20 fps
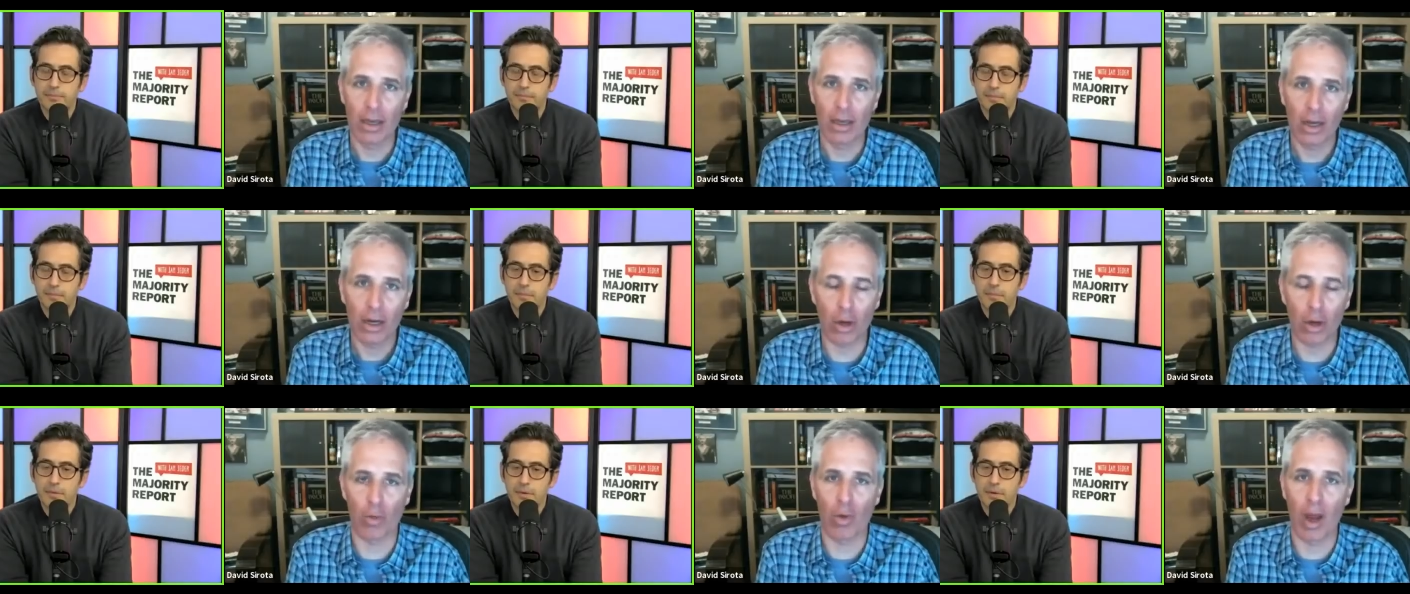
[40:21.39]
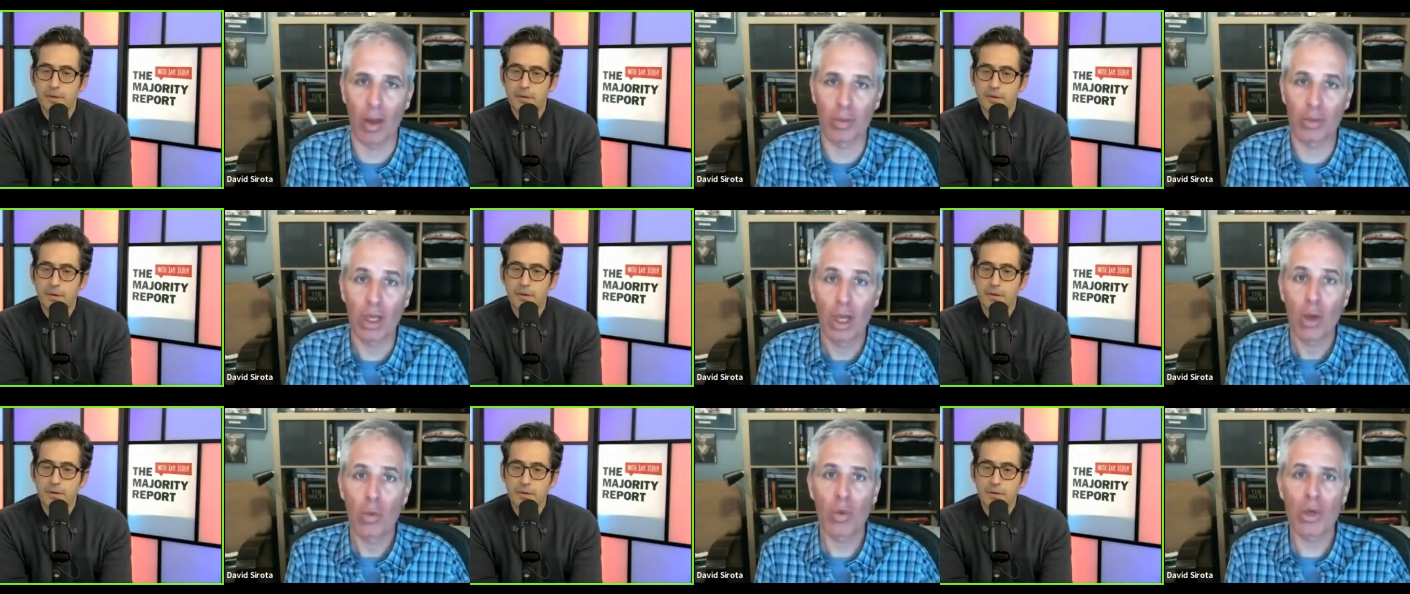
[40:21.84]

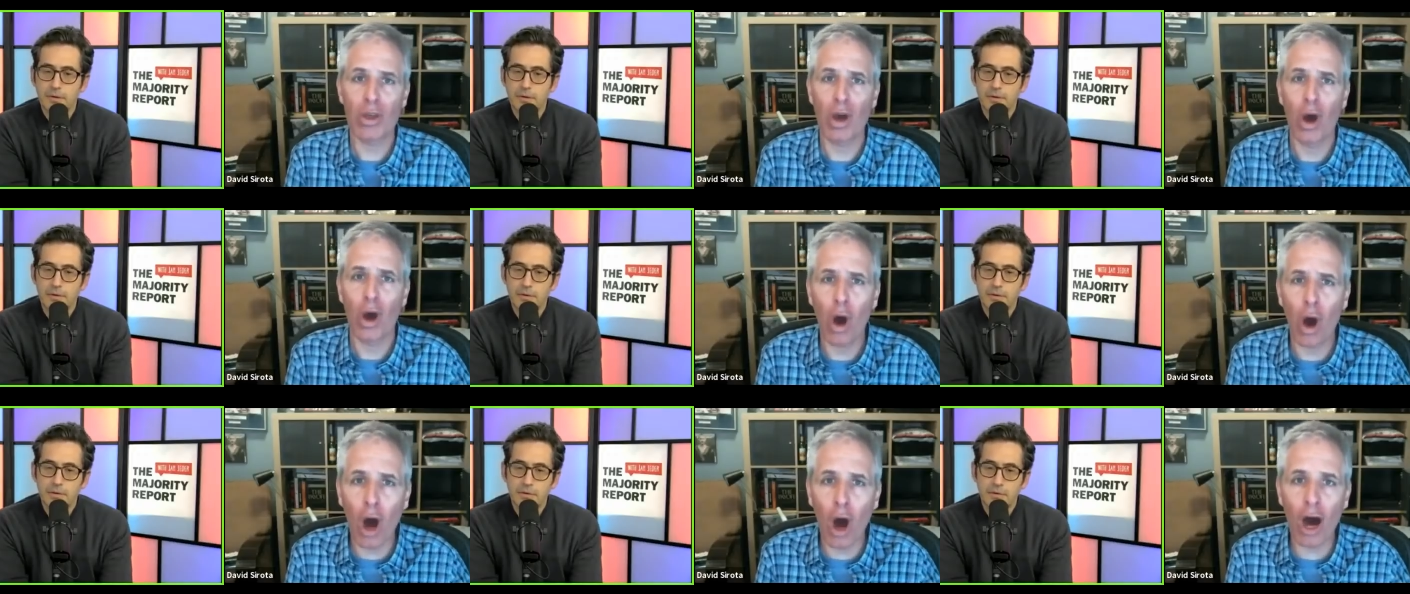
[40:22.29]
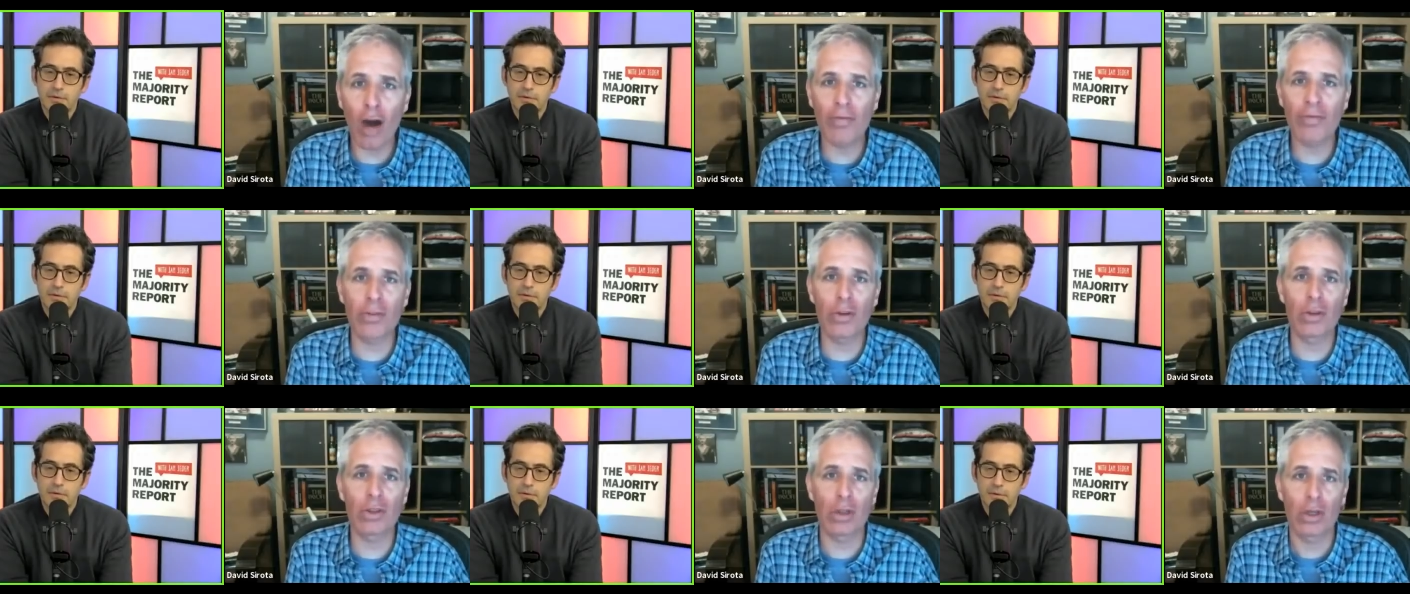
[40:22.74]
Speaker 1: corrupt with
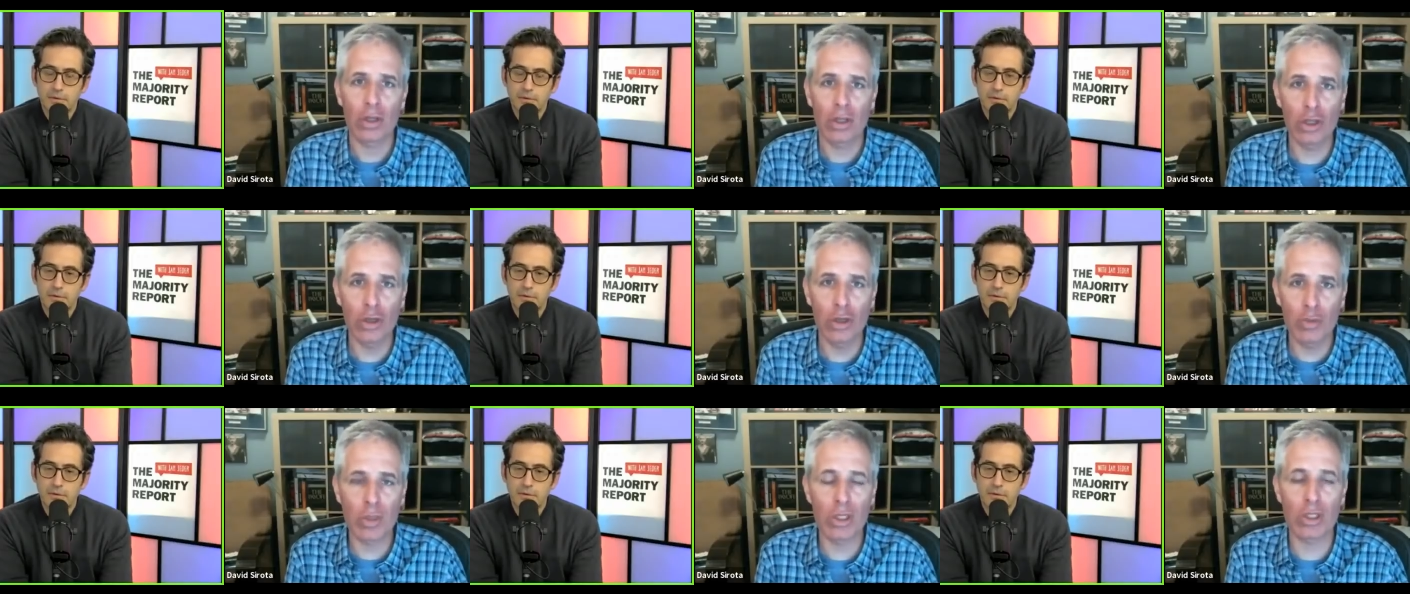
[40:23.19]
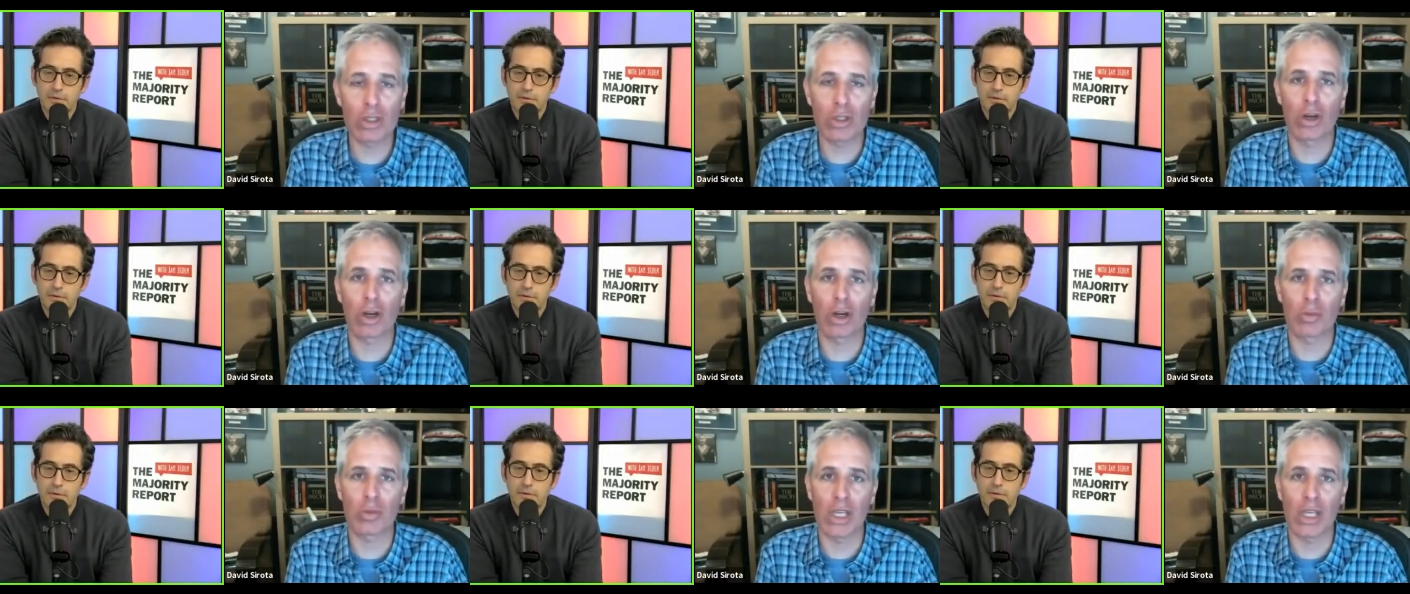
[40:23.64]
awful human
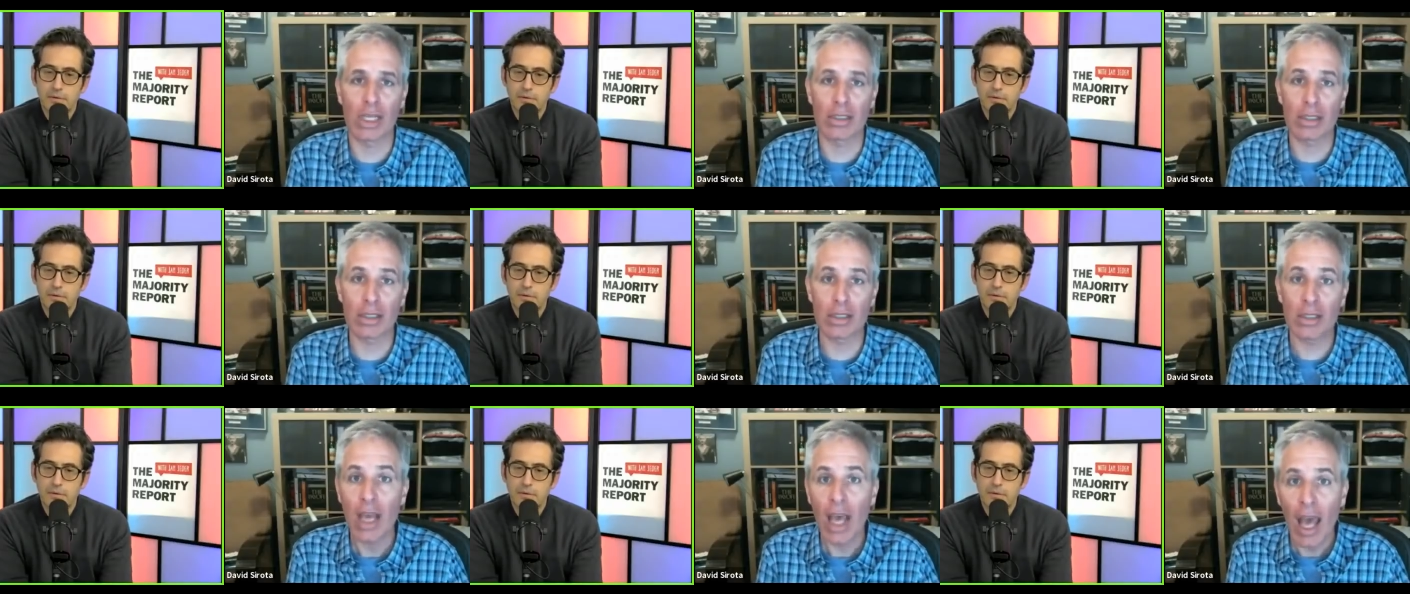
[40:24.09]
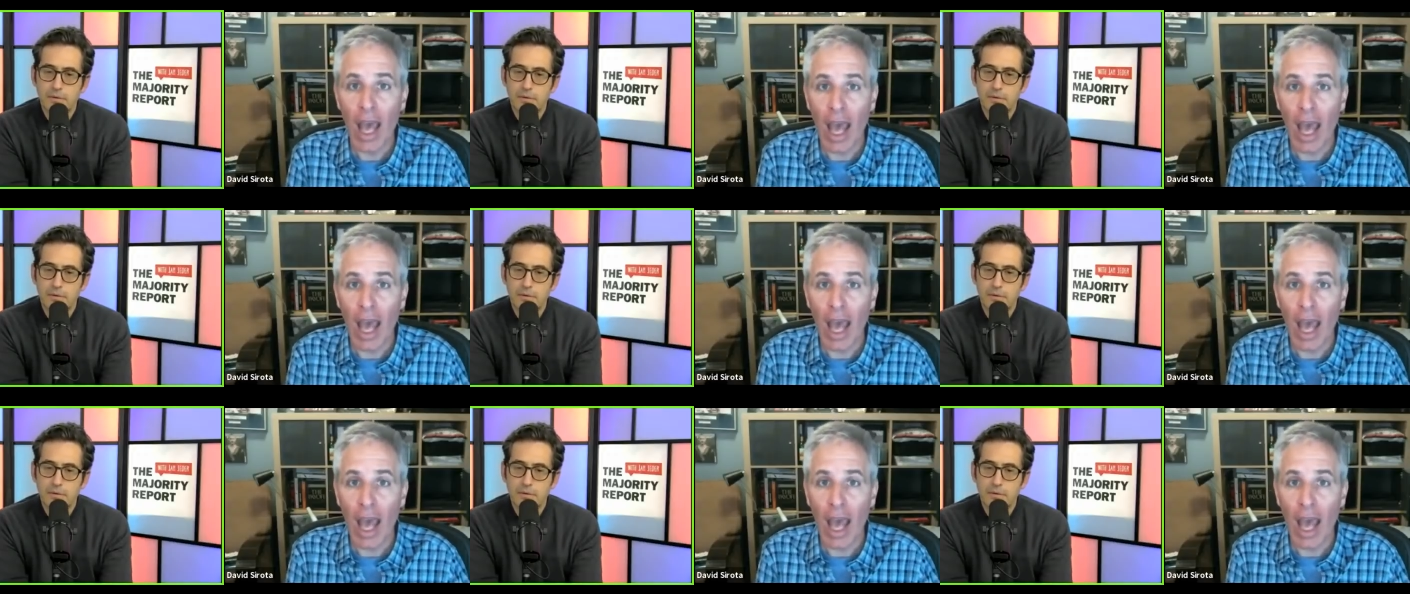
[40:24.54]
circumstances.